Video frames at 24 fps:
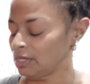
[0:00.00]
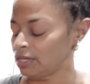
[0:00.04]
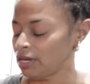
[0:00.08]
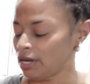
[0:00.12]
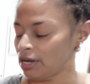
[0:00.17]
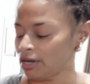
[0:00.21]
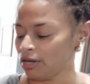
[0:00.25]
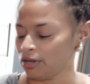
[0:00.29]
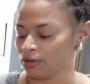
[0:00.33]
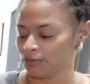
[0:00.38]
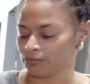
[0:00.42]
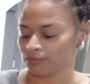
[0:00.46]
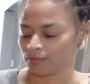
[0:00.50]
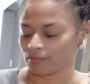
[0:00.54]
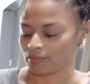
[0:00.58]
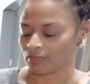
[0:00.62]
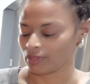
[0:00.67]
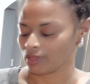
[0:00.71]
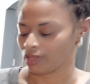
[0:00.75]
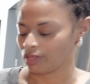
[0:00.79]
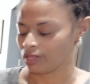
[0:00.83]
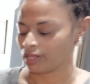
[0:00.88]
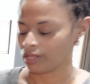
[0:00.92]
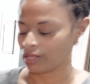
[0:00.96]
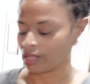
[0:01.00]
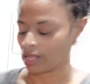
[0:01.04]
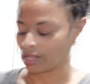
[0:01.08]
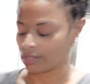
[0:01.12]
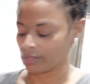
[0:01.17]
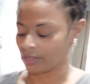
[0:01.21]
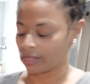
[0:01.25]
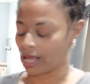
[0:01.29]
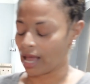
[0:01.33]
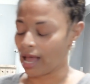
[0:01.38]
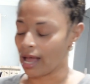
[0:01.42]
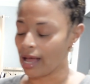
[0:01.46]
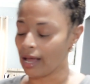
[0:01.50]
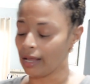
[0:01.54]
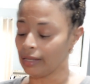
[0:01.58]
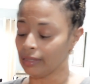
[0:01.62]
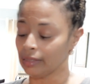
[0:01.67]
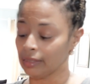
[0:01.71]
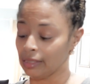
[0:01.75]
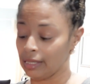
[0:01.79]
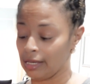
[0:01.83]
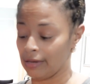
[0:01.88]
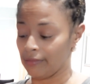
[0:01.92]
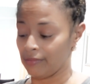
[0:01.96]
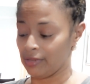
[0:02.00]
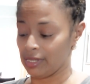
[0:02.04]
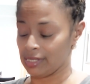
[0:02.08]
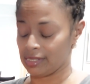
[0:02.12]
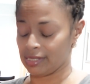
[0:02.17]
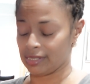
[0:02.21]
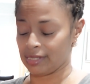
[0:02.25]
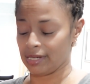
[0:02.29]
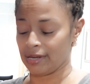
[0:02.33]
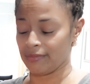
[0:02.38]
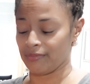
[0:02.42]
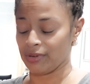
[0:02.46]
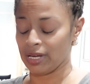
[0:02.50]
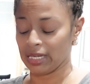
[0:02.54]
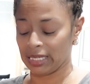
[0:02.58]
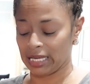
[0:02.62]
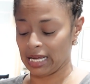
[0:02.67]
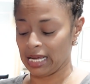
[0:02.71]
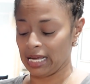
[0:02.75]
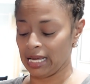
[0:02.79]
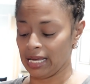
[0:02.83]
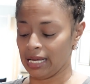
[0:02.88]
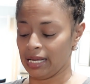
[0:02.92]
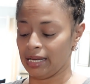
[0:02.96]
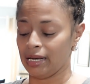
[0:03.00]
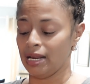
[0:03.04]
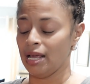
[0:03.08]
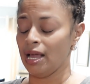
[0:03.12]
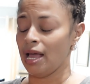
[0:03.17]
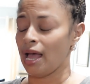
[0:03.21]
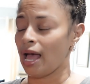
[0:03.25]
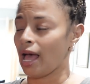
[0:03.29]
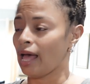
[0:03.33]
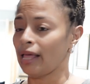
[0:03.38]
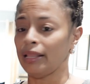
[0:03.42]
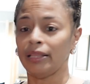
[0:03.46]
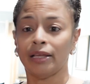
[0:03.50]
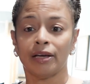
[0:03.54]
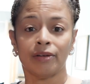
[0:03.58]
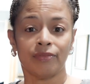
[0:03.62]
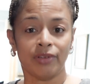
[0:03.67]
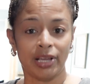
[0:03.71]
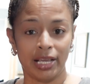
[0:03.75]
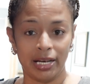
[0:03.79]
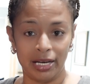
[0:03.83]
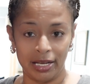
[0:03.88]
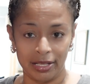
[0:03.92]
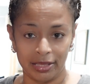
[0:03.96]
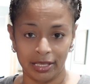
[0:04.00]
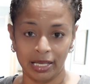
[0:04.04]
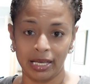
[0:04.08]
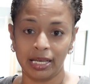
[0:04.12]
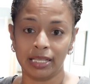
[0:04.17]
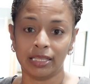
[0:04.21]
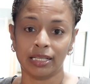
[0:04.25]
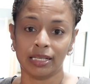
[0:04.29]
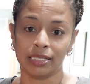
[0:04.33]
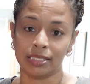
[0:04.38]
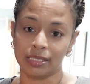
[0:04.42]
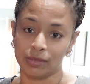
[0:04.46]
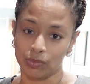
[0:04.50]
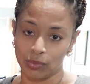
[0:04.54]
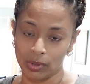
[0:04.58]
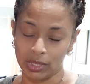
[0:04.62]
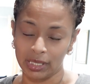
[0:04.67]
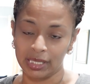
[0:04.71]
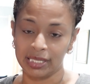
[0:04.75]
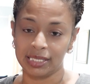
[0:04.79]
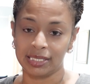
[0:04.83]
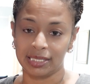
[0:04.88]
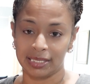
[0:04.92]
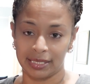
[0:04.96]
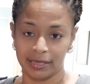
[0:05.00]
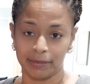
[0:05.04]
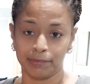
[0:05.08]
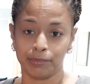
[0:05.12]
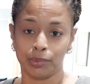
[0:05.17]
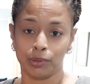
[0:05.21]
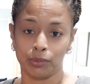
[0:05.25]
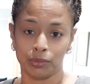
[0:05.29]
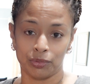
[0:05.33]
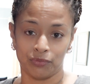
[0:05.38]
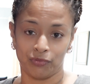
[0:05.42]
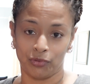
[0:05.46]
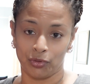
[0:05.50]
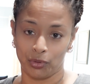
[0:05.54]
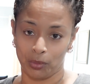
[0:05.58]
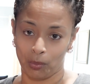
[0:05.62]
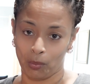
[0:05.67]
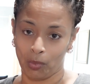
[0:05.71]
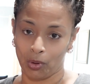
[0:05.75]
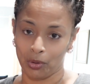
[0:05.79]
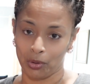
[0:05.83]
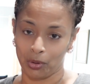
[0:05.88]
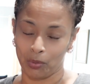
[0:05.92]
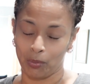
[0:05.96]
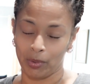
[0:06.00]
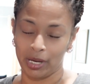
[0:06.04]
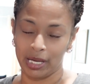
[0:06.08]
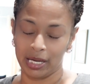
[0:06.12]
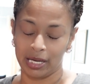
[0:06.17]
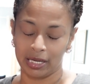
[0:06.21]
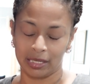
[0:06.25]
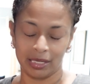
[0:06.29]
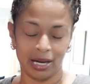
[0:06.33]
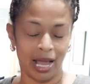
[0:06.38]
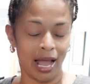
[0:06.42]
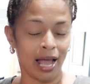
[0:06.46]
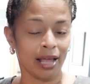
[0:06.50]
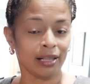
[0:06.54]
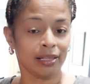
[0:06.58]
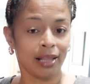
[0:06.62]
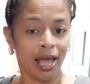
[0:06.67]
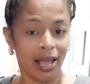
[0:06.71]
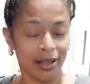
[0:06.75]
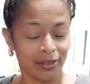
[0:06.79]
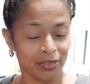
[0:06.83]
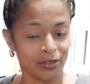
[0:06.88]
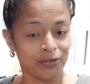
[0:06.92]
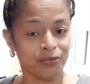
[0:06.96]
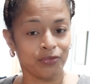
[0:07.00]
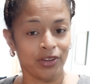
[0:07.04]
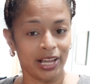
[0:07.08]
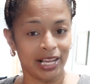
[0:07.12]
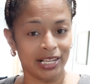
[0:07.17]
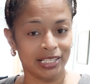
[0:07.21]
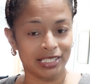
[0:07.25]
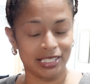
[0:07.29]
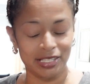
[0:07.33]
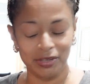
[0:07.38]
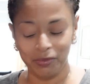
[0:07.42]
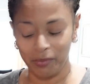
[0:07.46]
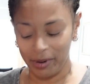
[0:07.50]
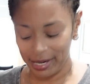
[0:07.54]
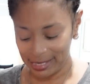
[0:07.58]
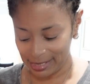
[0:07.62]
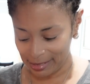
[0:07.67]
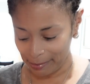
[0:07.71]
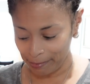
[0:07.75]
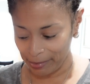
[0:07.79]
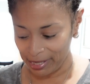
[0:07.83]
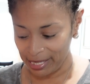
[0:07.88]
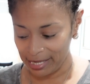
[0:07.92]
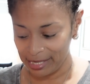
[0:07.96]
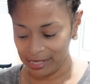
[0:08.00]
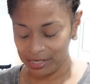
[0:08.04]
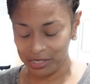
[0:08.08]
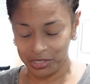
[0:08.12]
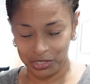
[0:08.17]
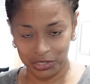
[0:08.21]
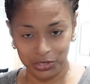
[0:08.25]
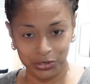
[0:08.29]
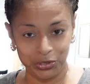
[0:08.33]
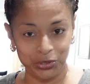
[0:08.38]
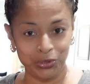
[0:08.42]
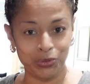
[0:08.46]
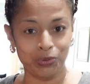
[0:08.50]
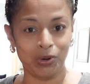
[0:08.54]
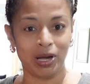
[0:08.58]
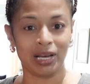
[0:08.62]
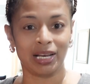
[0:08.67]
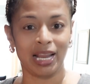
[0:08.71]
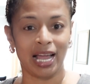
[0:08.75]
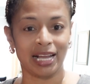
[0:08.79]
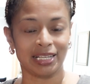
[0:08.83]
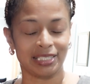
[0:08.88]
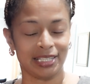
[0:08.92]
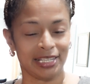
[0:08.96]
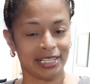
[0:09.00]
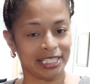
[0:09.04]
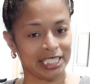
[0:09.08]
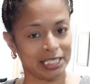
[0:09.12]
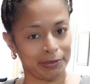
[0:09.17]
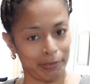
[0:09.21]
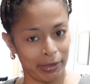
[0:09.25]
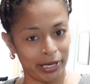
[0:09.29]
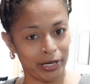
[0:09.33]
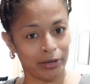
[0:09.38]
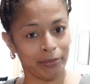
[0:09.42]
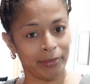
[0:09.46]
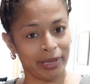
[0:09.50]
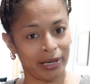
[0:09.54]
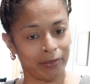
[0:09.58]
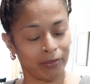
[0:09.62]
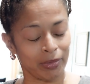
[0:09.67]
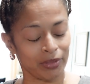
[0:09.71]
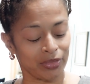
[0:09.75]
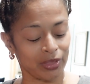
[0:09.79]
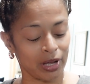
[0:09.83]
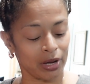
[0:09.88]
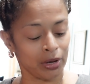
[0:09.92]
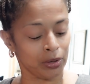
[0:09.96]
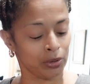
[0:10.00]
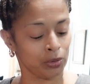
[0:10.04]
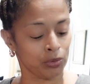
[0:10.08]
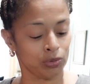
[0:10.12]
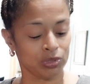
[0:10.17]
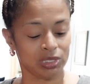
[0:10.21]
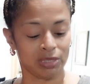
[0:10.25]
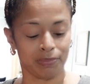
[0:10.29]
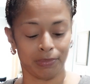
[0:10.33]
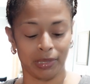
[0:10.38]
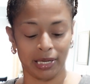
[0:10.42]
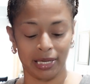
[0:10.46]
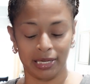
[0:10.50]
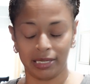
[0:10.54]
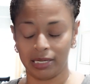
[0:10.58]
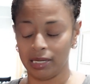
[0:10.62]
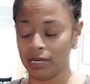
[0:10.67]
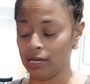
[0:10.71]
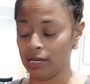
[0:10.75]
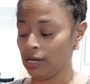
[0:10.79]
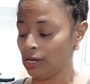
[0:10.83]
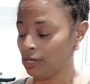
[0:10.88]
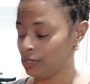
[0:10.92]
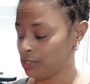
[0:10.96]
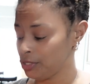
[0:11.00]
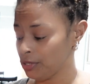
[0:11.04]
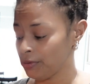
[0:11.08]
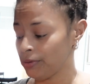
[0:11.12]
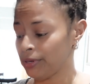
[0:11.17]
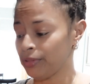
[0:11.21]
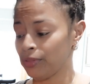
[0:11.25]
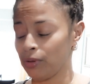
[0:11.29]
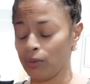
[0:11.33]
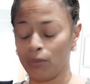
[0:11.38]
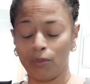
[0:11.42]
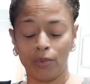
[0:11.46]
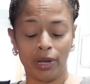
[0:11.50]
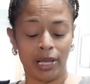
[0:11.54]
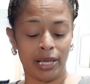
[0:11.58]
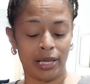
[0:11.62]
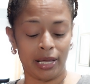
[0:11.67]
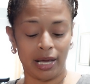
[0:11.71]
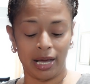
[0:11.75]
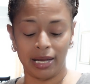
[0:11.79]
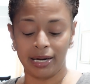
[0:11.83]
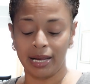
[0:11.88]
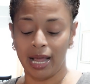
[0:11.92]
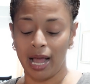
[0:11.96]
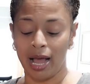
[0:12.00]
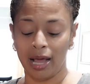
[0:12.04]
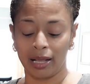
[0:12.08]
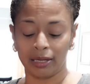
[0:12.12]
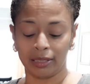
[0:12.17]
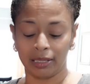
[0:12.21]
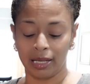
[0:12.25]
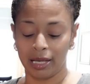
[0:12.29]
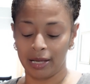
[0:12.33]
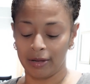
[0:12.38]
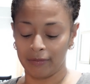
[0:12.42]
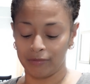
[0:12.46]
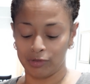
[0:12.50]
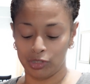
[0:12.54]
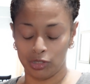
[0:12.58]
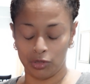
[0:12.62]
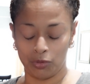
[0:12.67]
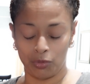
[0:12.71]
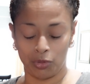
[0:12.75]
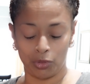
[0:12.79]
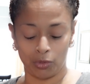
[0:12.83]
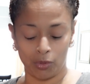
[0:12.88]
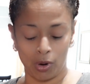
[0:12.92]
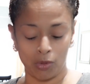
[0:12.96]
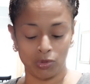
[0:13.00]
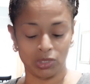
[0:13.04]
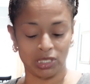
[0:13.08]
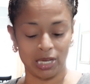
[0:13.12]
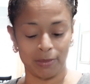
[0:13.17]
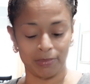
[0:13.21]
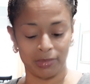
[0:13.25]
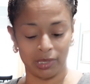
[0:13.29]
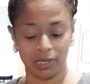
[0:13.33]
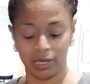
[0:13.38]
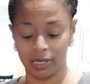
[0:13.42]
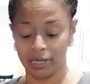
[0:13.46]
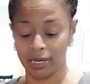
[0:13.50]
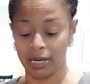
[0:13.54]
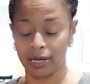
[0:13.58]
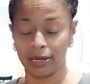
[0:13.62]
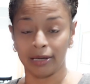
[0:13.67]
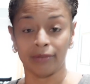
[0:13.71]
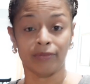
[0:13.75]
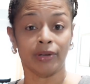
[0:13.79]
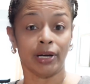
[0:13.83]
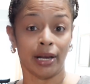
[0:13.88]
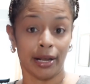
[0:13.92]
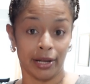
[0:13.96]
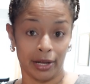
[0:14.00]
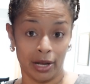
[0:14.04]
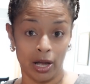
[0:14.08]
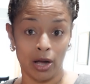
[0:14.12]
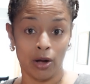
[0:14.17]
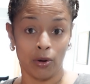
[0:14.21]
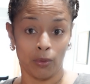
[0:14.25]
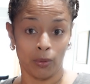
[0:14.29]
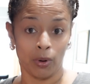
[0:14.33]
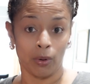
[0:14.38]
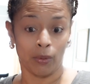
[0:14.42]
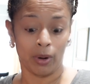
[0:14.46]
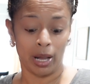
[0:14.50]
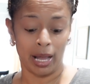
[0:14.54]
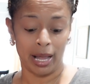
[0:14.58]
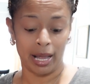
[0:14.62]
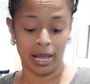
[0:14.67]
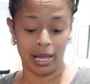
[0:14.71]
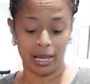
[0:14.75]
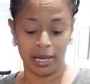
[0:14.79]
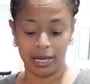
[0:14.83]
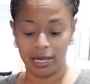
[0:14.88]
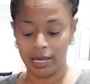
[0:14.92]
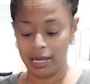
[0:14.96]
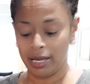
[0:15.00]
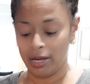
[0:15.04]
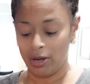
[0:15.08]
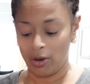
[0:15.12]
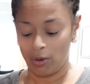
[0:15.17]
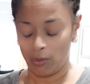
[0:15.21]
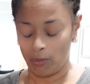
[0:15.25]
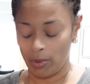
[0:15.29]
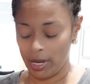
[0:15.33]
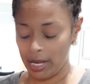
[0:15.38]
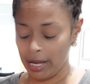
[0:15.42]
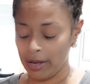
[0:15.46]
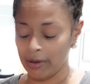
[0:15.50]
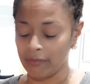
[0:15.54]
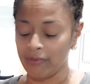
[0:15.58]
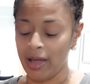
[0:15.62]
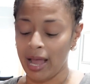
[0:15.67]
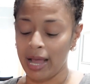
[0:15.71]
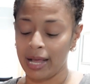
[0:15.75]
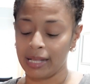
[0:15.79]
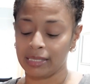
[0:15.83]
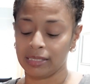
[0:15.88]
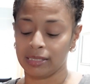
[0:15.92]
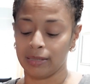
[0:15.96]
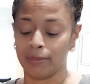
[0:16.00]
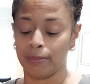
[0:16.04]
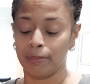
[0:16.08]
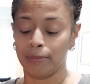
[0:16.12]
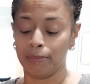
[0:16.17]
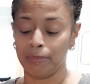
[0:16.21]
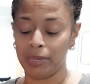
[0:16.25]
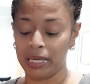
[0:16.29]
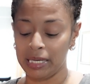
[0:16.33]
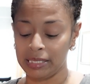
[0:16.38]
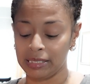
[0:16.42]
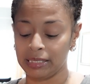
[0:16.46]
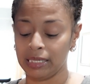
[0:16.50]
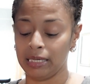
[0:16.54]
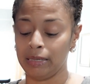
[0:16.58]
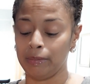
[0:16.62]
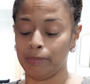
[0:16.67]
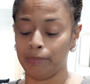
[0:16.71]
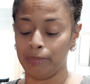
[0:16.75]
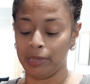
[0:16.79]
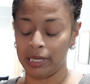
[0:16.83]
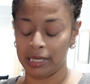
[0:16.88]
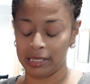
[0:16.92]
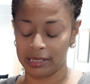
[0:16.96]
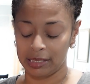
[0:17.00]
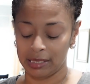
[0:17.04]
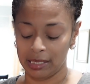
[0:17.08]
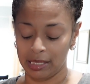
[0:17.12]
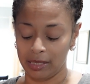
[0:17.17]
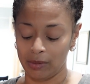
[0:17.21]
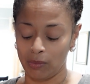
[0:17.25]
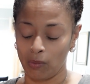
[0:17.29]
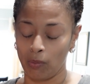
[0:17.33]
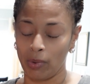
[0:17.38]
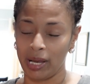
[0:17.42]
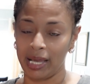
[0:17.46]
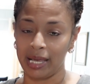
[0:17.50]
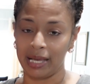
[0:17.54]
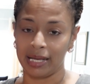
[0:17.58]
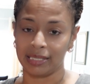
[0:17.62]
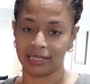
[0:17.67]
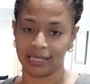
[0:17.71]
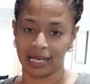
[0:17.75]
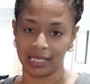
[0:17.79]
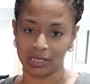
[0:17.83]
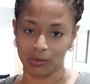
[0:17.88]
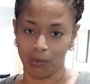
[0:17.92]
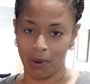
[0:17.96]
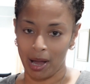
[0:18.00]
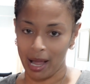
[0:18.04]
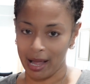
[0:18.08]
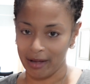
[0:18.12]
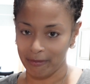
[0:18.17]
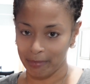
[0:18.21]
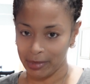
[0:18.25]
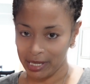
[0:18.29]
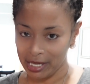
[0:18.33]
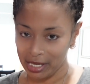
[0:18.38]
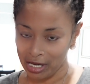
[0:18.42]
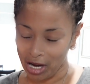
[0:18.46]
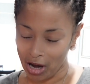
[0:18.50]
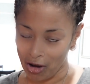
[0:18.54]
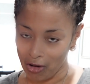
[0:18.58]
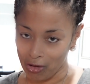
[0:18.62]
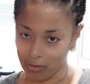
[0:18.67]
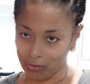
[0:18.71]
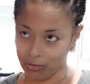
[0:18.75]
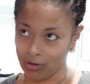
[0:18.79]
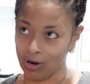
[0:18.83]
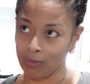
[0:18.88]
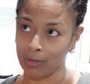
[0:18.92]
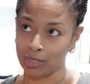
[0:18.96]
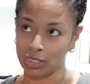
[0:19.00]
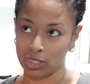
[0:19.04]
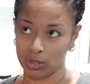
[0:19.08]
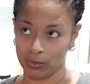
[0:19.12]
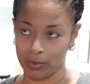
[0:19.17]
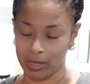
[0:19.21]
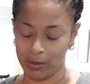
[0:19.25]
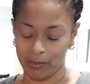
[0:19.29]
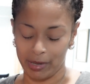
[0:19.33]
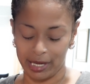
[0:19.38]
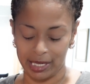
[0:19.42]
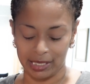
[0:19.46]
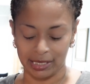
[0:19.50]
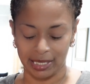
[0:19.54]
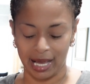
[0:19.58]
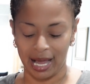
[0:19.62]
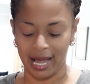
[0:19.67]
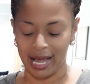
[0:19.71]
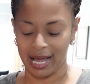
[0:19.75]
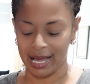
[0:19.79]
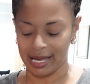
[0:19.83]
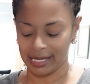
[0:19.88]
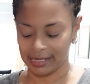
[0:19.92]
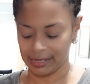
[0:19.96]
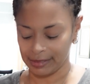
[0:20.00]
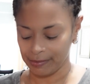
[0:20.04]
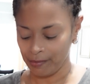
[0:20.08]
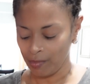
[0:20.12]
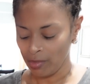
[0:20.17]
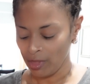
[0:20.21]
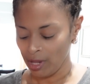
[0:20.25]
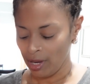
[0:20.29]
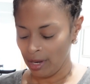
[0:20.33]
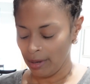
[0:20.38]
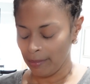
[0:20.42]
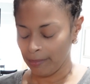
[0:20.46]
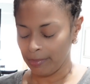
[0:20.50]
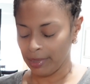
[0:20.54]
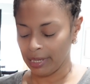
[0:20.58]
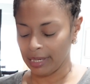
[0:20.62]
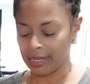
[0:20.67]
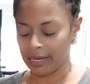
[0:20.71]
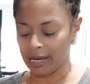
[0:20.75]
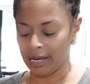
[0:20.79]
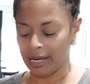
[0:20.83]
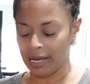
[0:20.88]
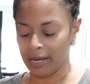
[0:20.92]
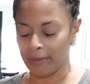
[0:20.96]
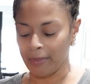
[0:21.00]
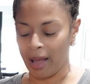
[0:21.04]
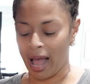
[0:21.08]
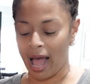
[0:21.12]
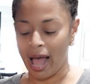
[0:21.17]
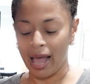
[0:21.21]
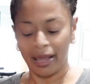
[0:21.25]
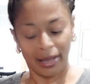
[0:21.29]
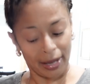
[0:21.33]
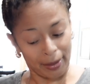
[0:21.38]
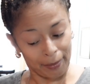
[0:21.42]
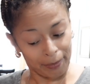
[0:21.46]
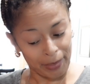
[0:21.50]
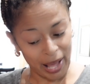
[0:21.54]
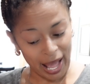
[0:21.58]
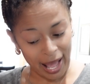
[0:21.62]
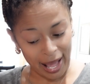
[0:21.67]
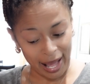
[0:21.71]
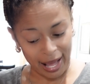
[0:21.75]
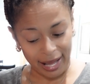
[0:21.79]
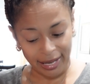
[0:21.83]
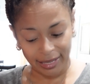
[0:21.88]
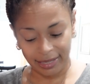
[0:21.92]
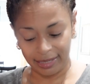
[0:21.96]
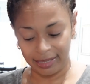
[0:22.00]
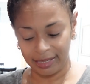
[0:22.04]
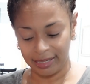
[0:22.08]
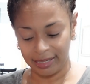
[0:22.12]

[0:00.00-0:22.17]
Y'all, now I love this stuff. Again, I love anything that's really simple for the work week. Now I like the fancy recipes too. I like to experiment with those, but during the week, honey, I love to throw something in the oven and go, okay? We have had some busy, busy weeks. That's why I've been gone for almost 3 weeks, guys. But I am back.